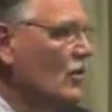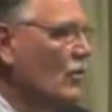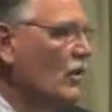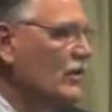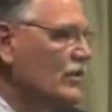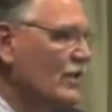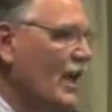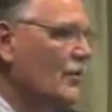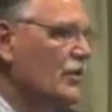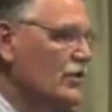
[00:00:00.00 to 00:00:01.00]
What
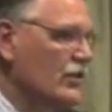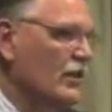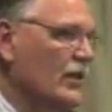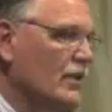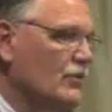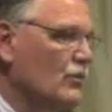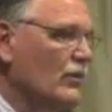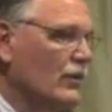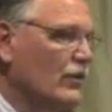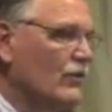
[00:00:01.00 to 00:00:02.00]
established it as
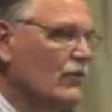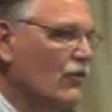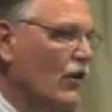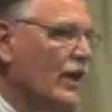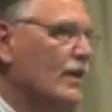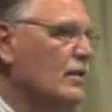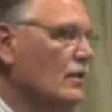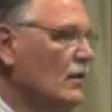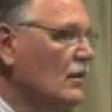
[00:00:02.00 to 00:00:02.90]
one of the great